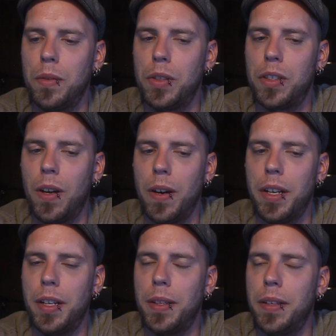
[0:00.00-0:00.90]

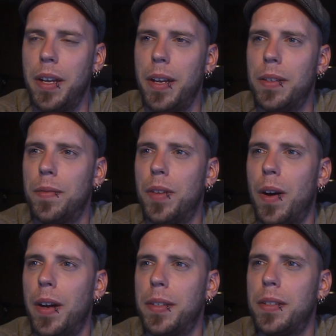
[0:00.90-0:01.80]
started in the days of
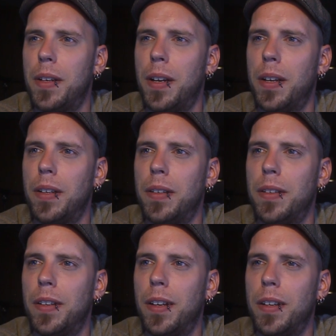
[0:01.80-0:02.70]
DOS, and
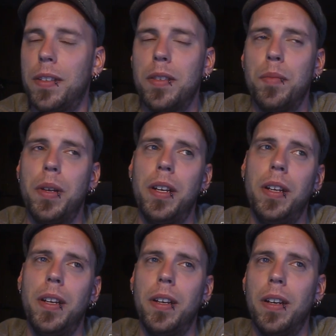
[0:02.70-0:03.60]
as somebody
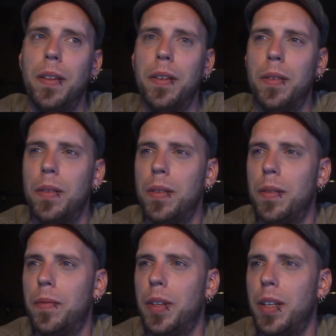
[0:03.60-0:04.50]
in another
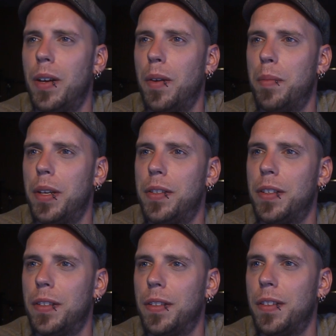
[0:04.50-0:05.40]
video had
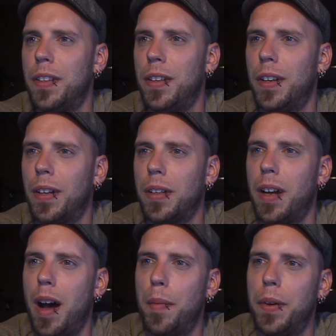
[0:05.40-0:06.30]
mentioned, the
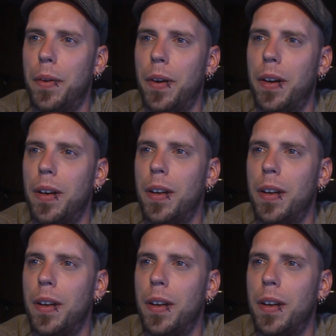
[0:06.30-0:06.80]
Commodore